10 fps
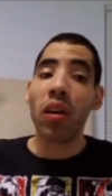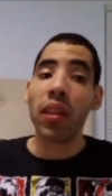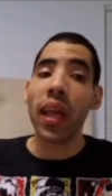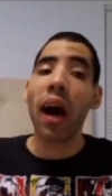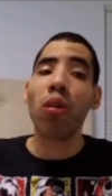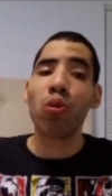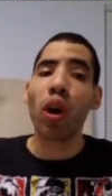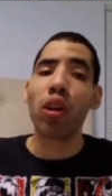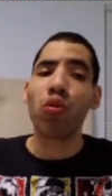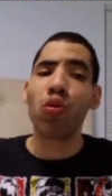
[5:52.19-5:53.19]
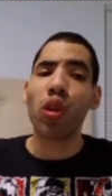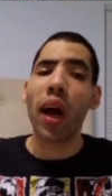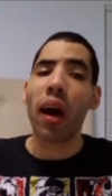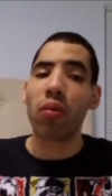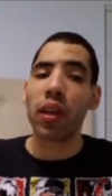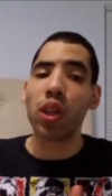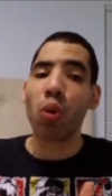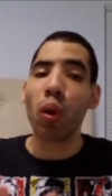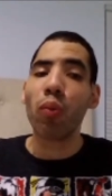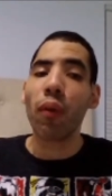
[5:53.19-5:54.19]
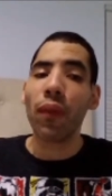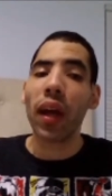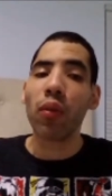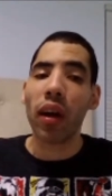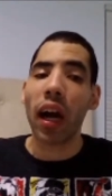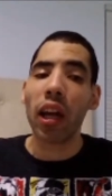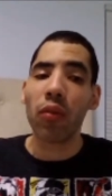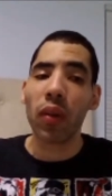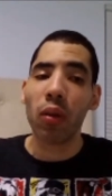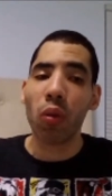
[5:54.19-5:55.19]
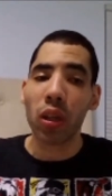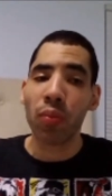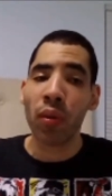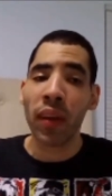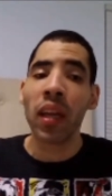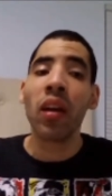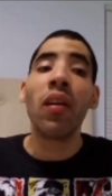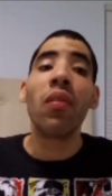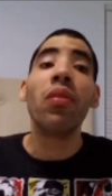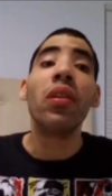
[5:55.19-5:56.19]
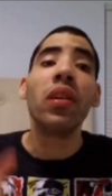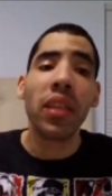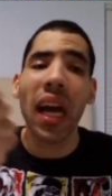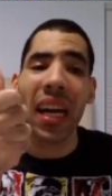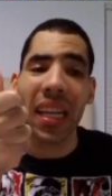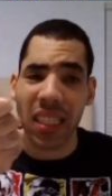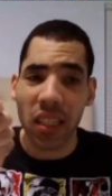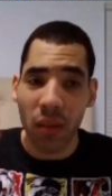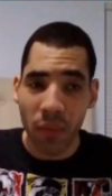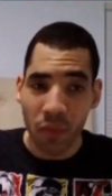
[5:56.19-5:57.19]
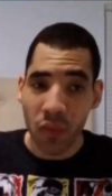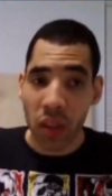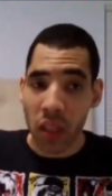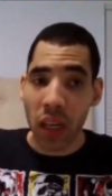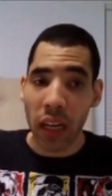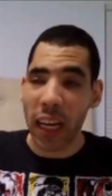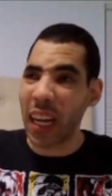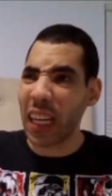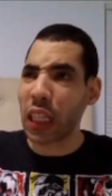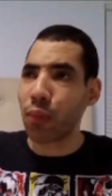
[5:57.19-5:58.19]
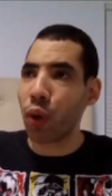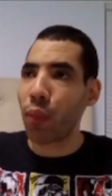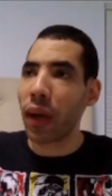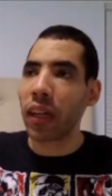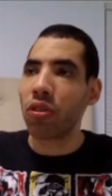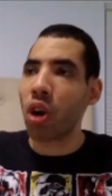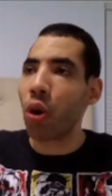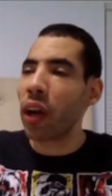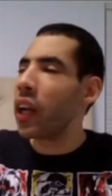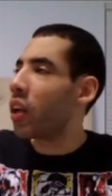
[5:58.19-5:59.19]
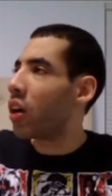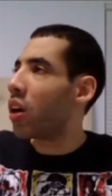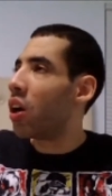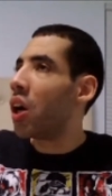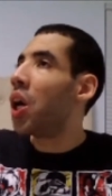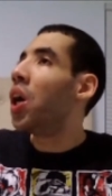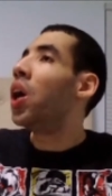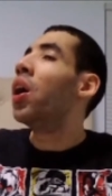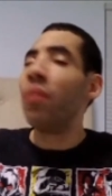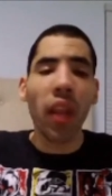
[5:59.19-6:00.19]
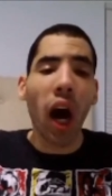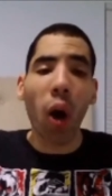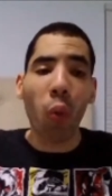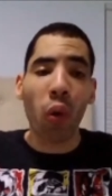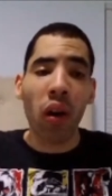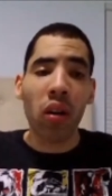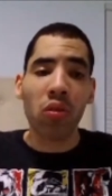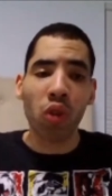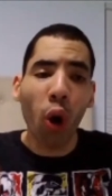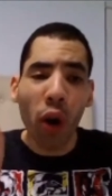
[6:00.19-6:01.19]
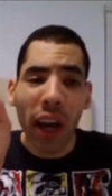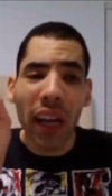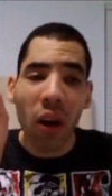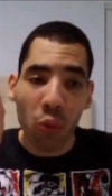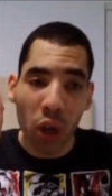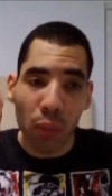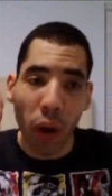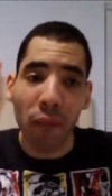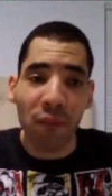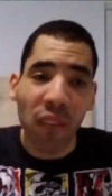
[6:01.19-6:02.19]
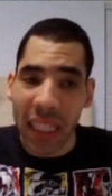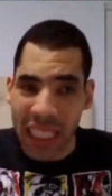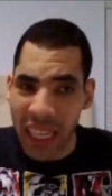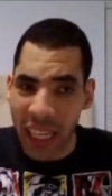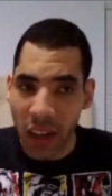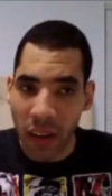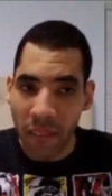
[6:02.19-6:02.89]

Now, if you're a Wonder Woman fan, do I highly recommend you watch this movie? Yes. Is this movie better than Logan? No. Logan was perfection.